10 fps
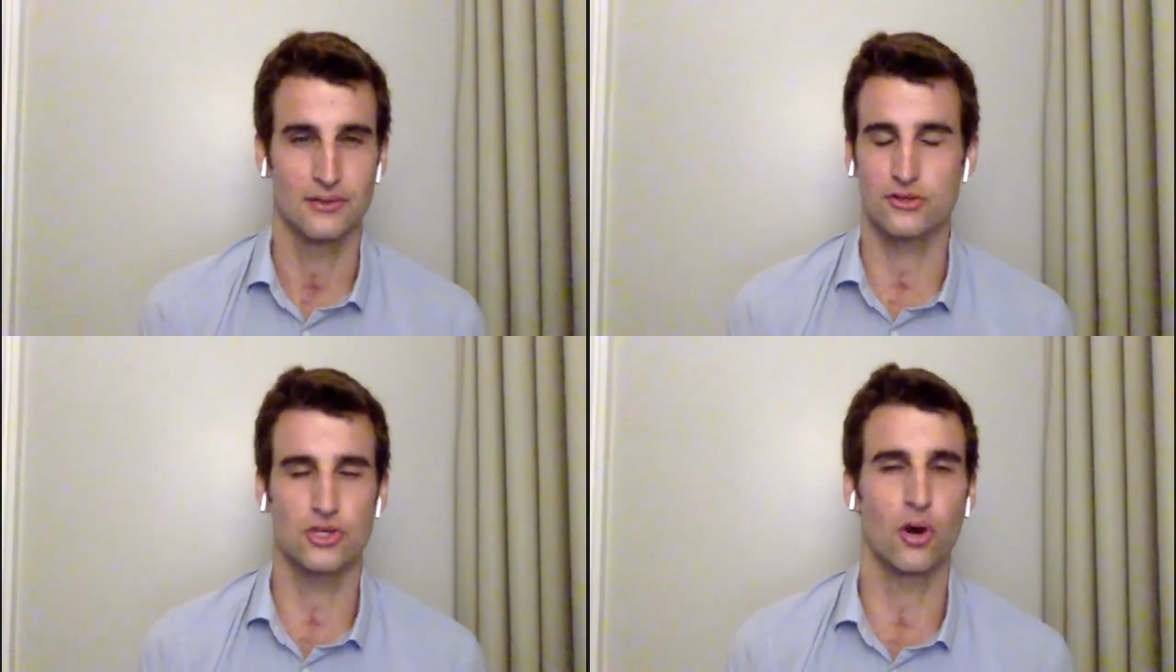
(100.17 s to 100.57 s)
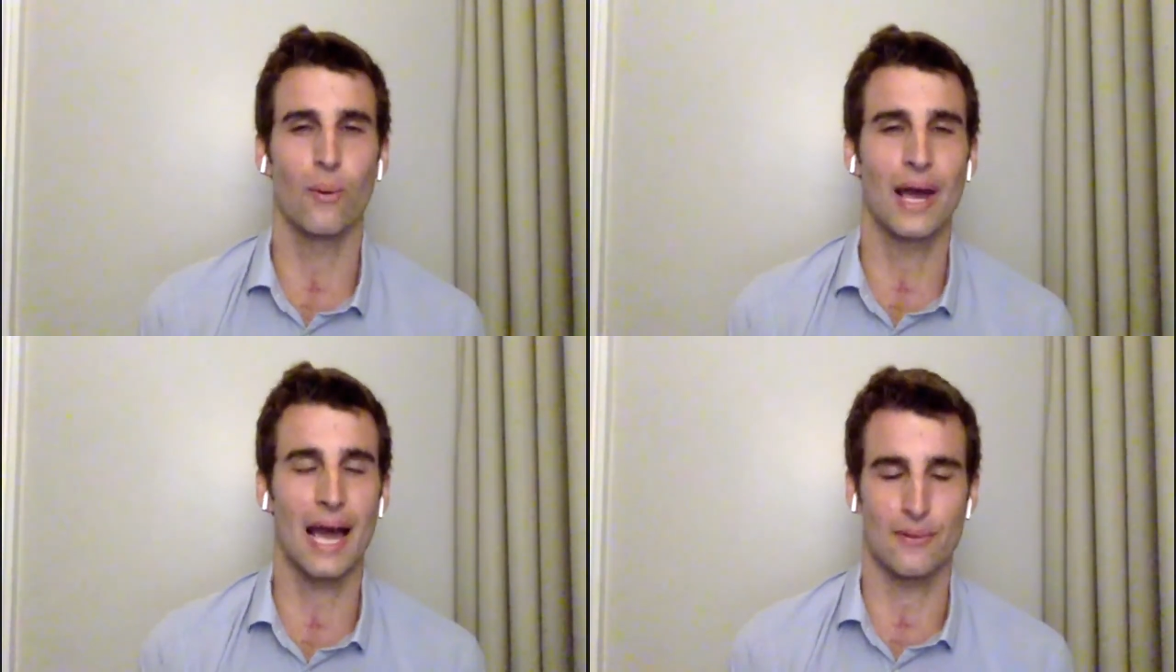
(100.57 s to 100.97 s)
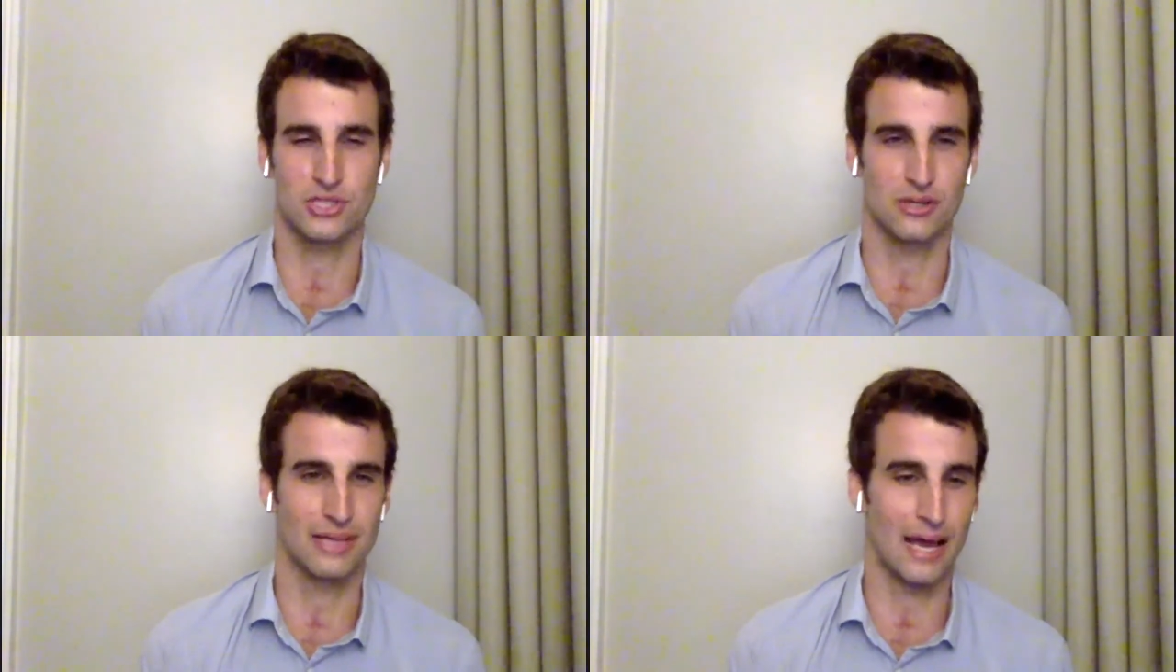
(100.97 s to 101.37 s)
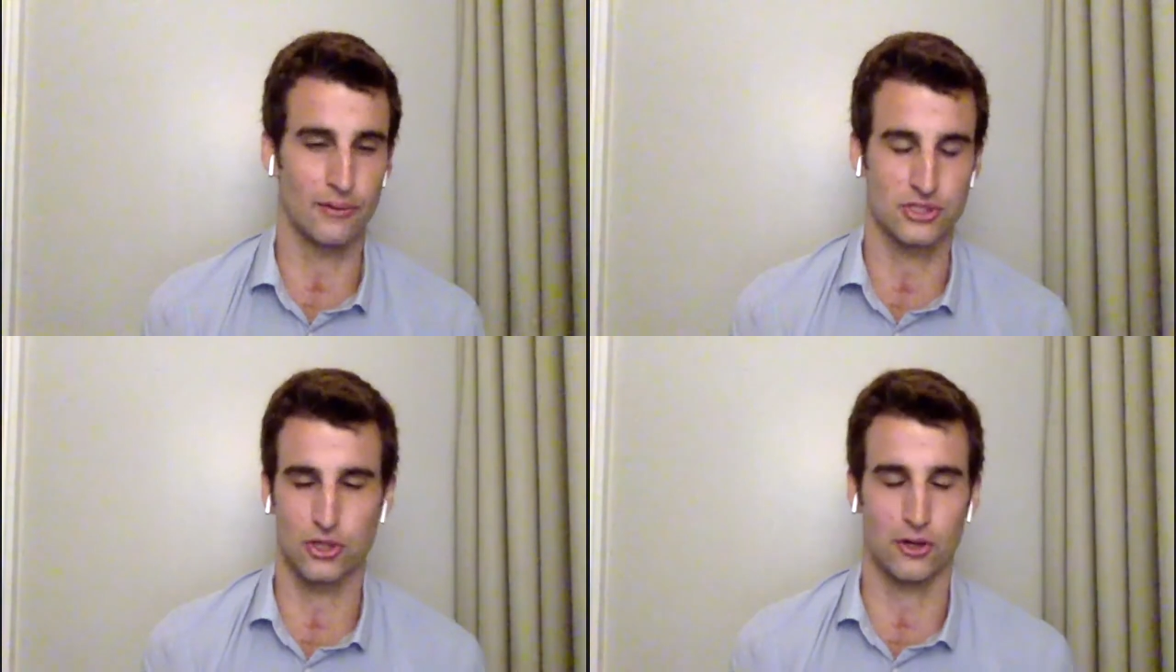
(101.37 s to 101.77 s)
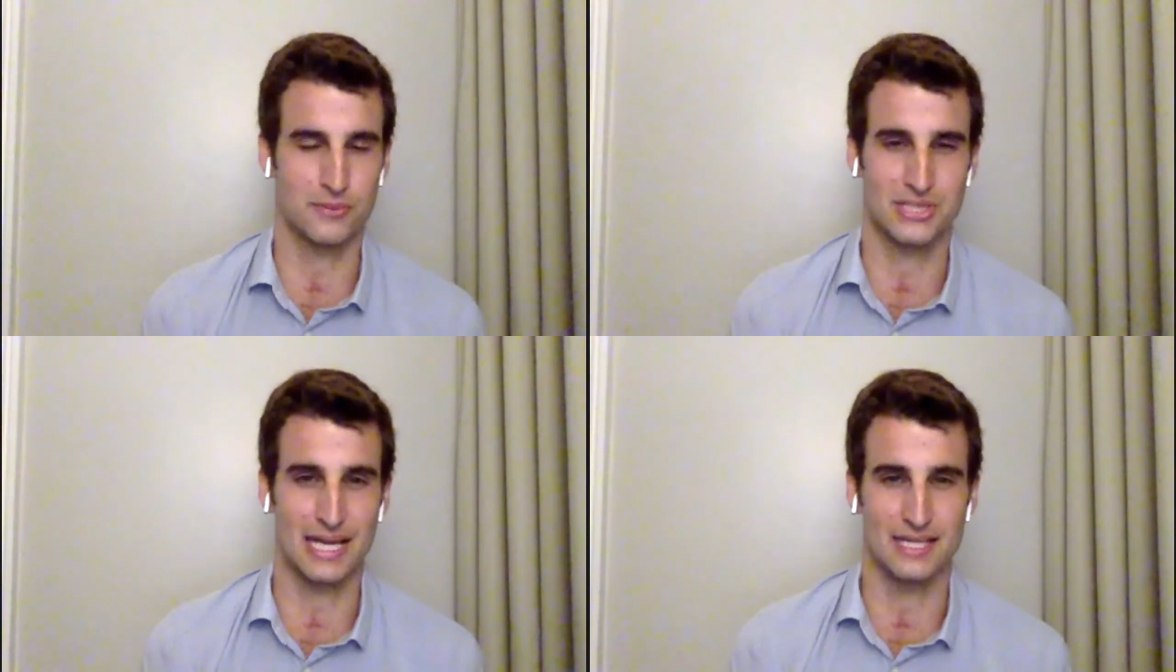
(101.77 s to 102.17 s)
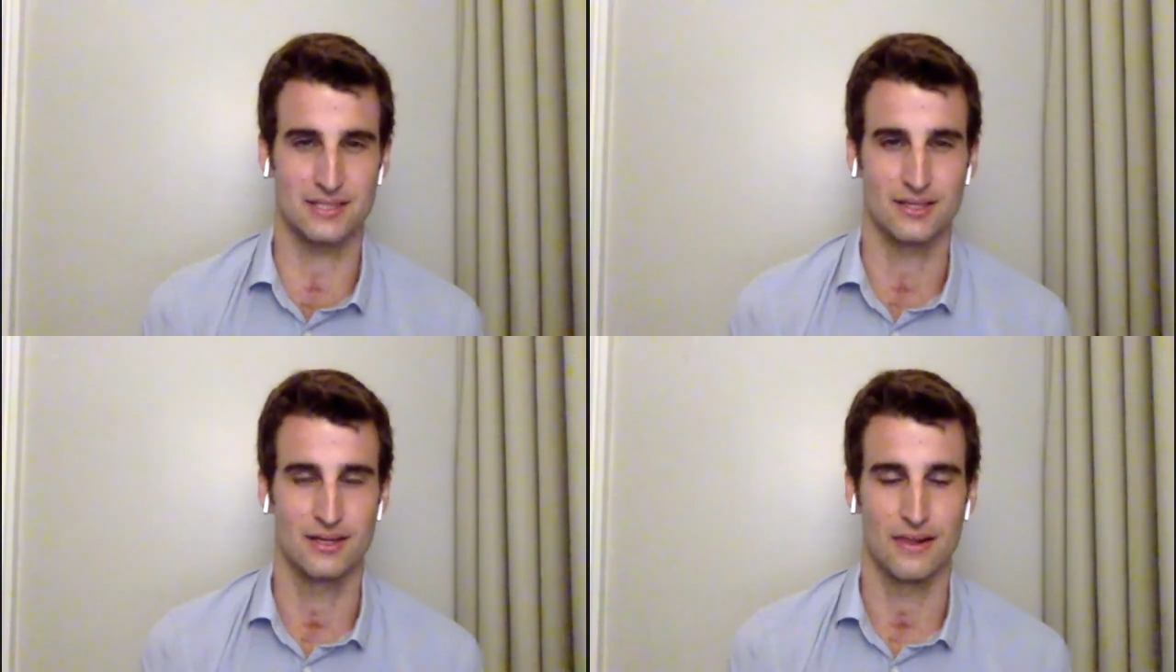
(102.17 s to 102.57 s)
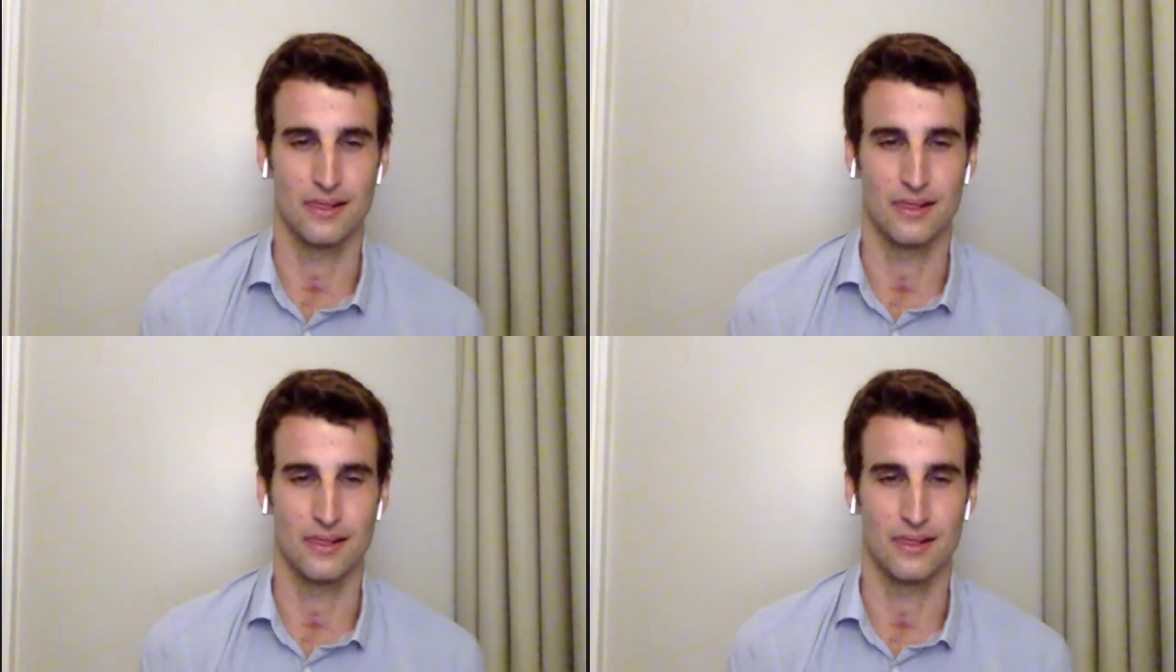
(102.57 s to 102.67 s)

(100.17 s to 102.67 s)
there's no way I was going to allow a circumstance